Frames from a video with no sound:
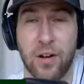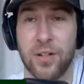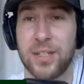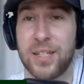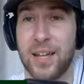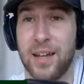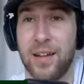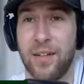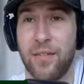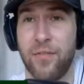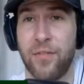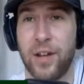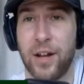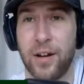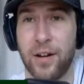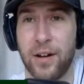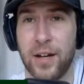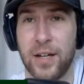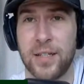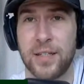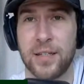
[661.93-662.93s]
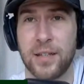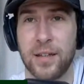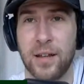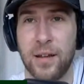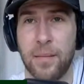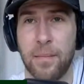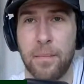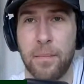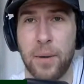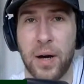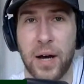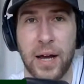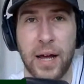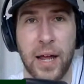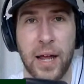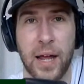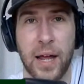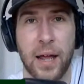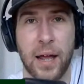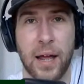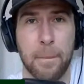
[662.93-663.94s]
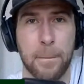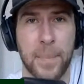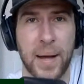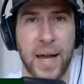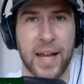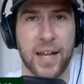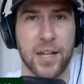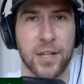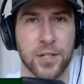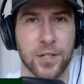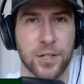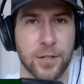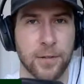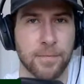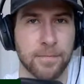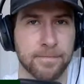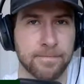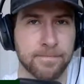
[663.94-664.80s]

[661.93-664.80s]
Content varies by package.